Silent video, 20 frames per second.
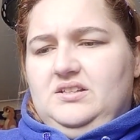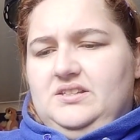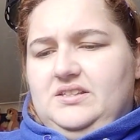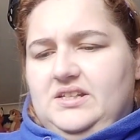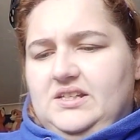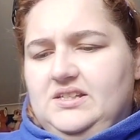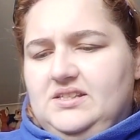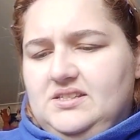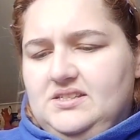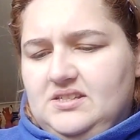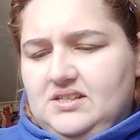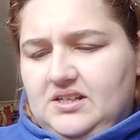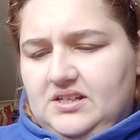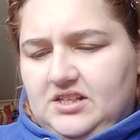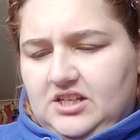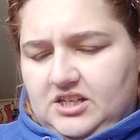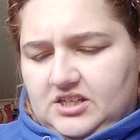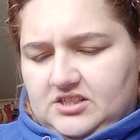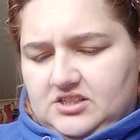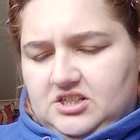This, I
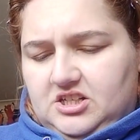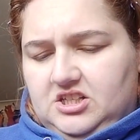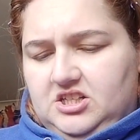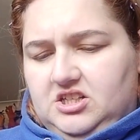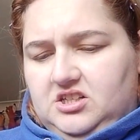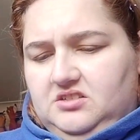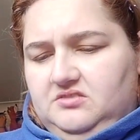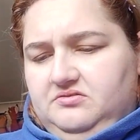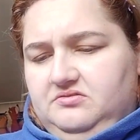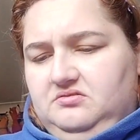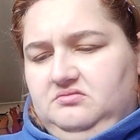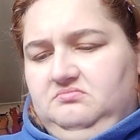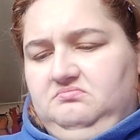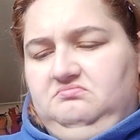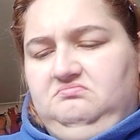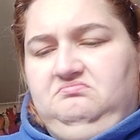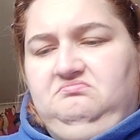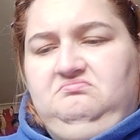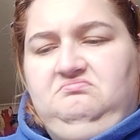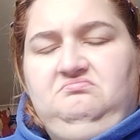think, has gone off,
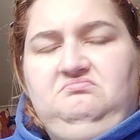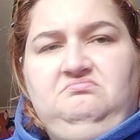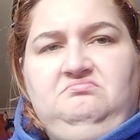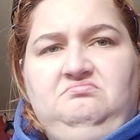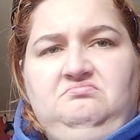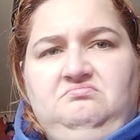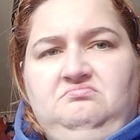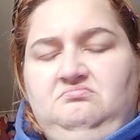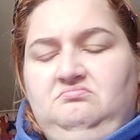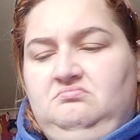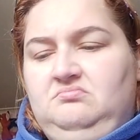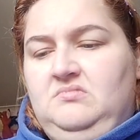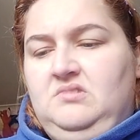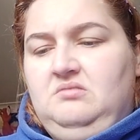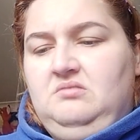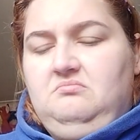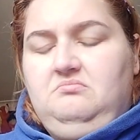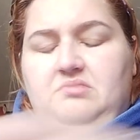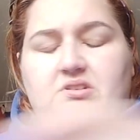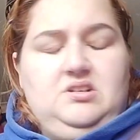
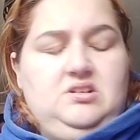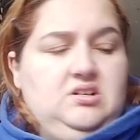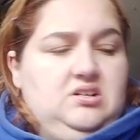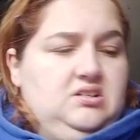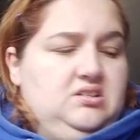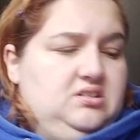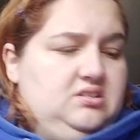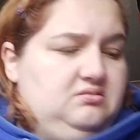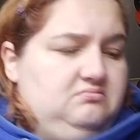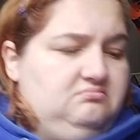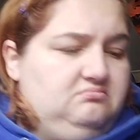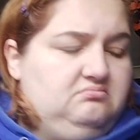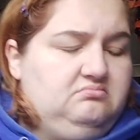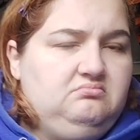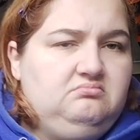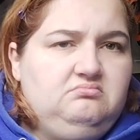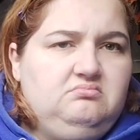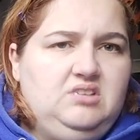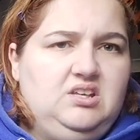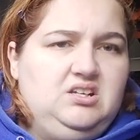because
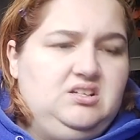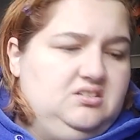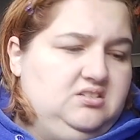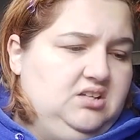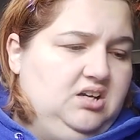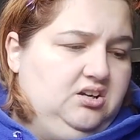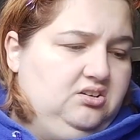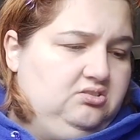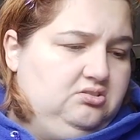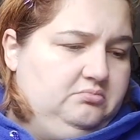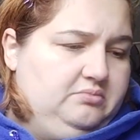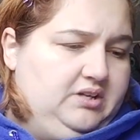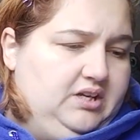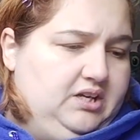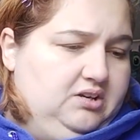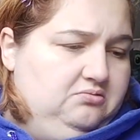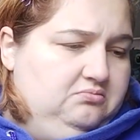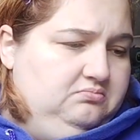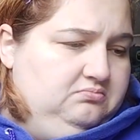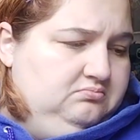it is not coming
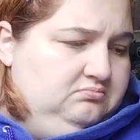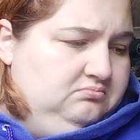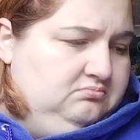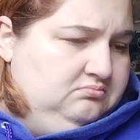out.